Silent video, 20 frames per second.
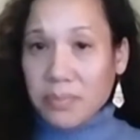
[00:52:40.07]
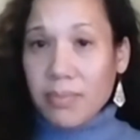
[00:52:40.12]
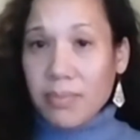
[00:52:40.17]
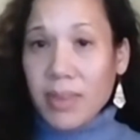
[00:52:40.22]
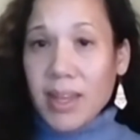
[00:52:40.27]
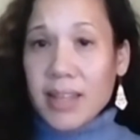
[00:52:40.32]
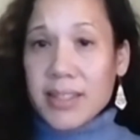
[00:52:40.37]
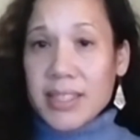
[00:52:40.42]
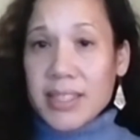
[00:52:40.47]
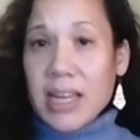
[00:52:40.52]

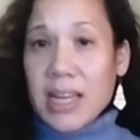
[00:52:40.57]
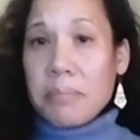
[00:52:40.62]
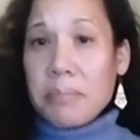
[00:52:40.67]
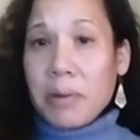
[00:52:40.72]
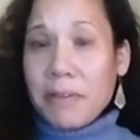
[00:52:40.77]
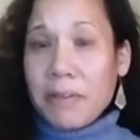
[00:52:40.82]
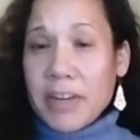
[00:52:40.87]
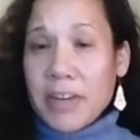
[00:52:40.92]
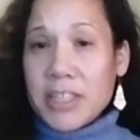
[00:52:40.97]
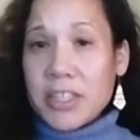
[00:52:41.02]
design
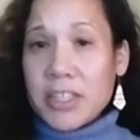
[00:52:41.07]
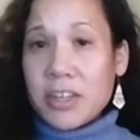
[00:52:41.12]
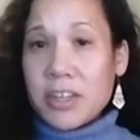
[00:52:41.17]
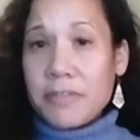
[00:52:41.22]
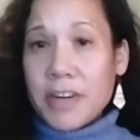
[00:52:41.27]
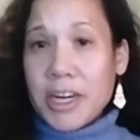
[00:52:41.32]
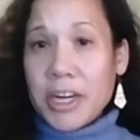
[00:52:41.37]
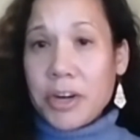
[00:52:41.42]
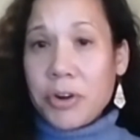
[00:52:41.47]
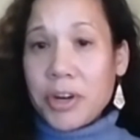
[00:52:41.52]
profession are
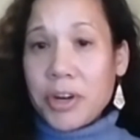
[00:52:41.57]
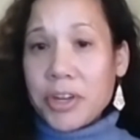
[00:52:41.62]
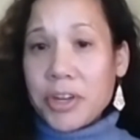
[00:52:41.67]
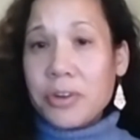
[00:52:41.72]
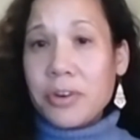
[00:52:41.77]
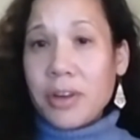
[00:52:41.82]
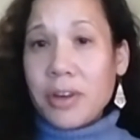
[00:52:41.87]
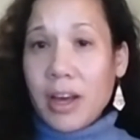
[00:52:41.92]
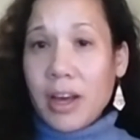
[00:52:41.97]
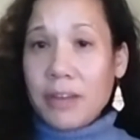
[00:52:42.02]
very
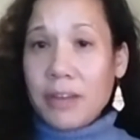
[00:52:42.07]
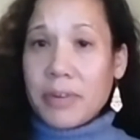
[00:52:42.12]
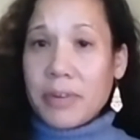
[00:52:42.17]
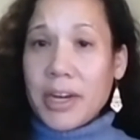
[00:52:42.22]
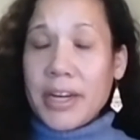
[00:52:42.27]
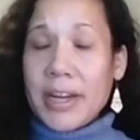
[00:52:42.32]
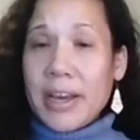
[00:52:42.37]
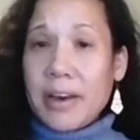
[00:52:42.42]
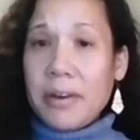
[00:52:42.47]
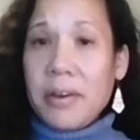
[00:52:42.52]
critical of
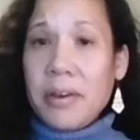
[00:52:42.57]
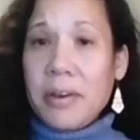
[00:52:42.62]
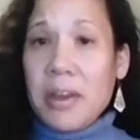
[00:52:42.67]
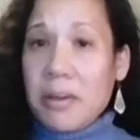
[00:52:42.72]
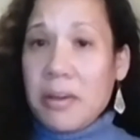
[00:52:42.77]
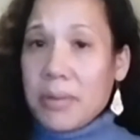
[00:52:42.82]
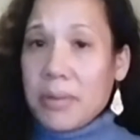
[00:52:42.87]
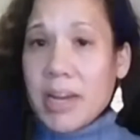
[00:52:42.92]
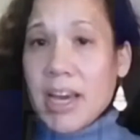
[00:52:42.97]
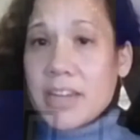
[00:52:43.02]
right now.
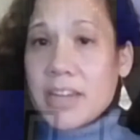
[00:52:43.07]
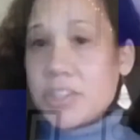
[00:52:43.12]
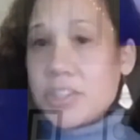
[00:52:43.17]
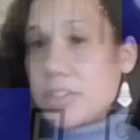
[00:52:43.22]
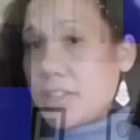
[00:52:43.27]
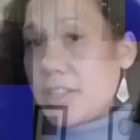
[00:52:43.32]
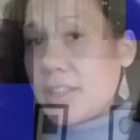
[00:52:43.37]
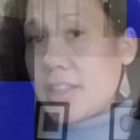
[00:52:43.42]
But actually they